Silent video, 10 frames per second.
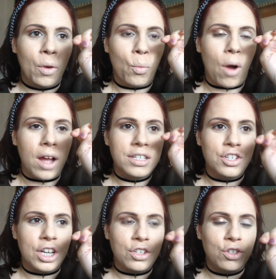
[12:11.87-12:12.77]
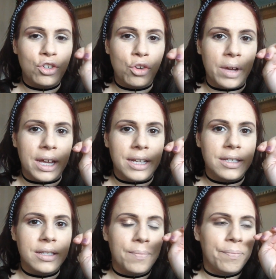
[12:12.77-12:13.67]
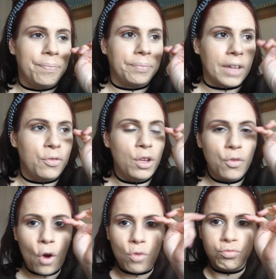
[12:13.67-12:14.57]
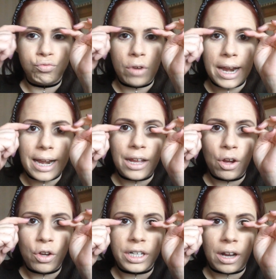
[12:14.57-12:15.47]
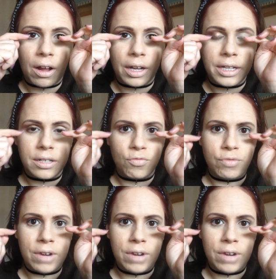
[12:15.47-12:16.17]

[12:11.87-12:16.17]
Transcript: what I suggest you do is, if you've got really hooded eyes,